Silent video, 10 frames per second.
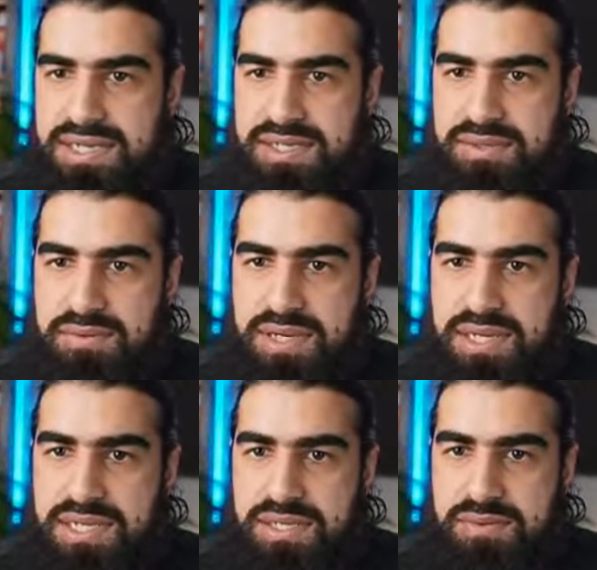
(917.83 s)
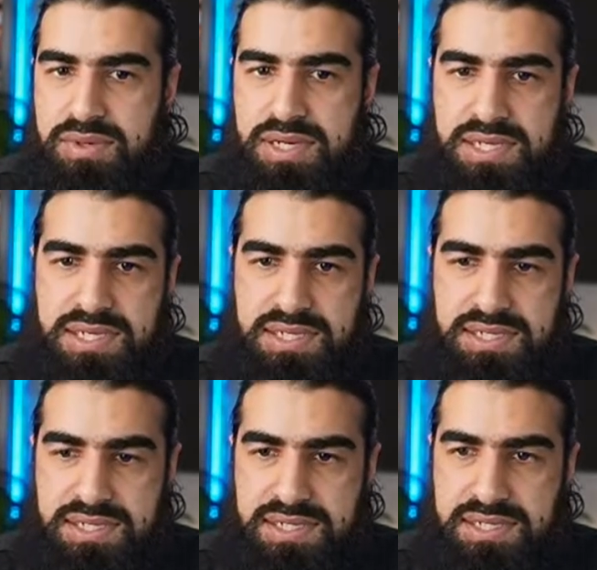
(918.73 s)
what a what a
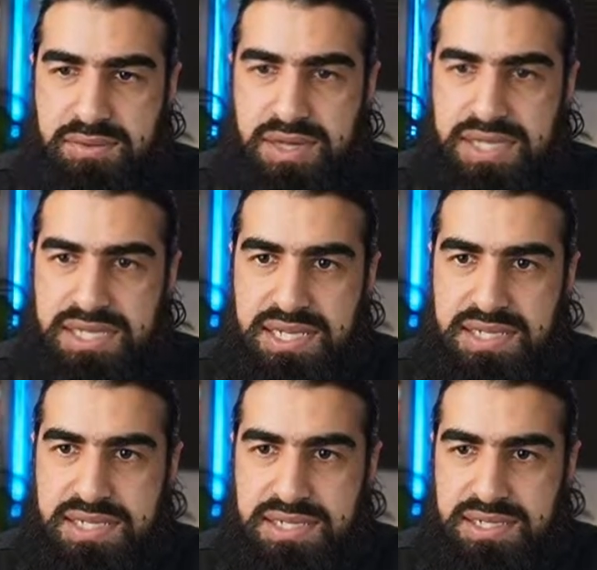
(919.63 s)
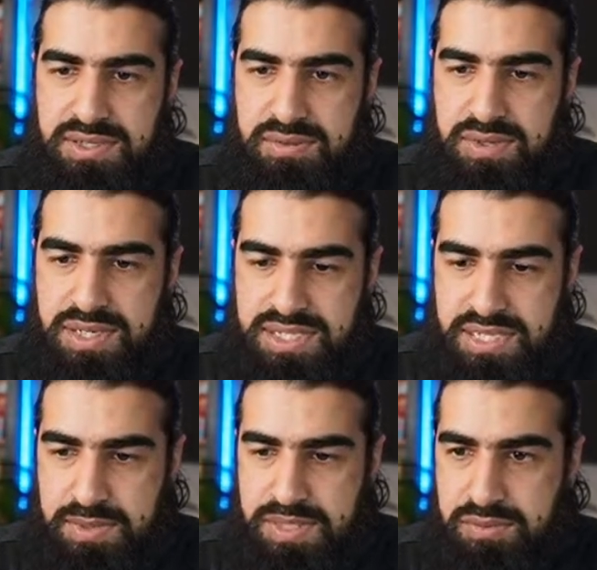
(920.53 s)
what a day, what a day,
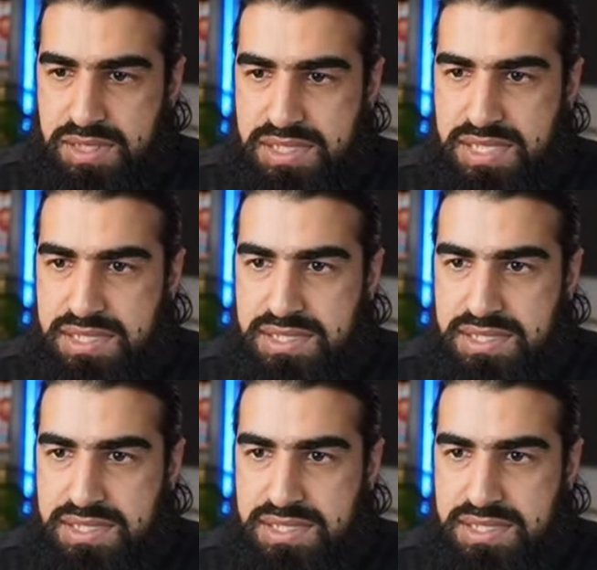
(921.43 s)
man, what a day.